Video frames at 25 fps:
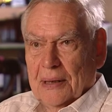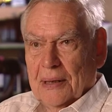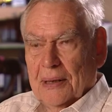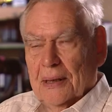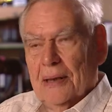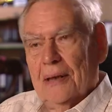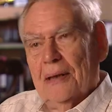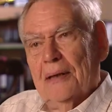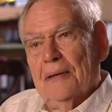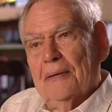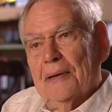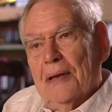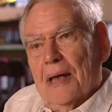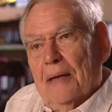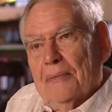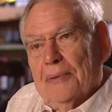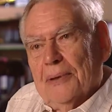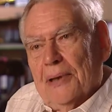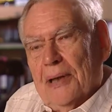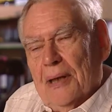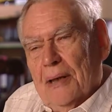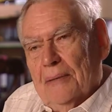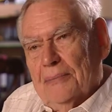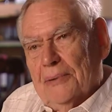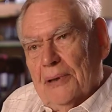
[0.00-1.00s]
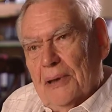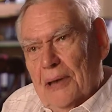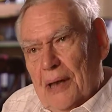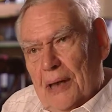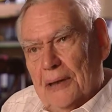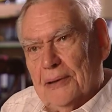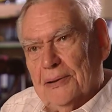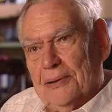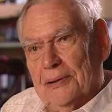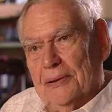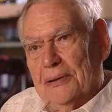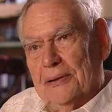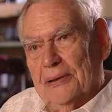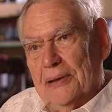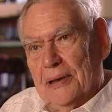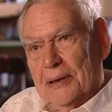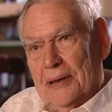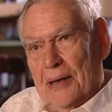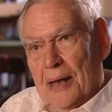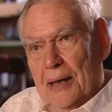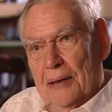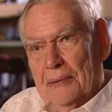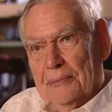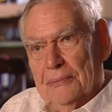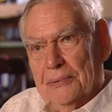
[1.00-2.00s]
Uh, I became a lecturer at
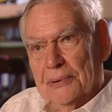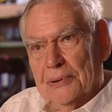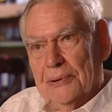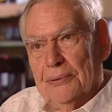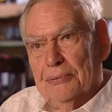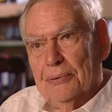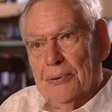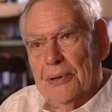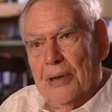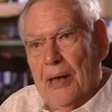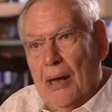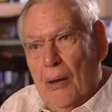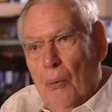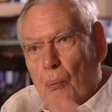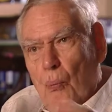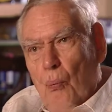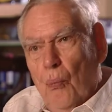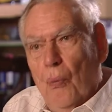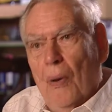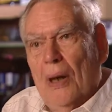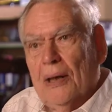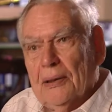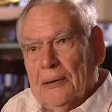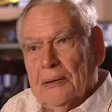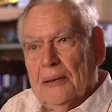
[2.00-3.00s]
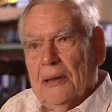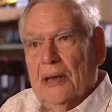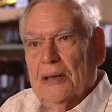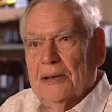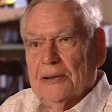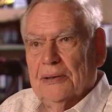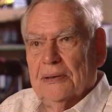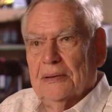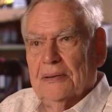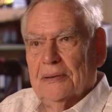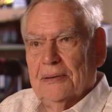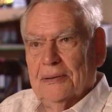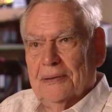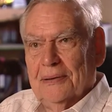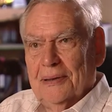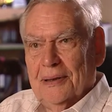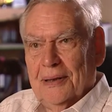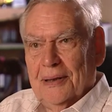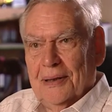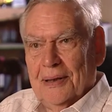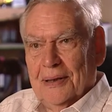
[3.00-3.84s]
Cambridge without one lesson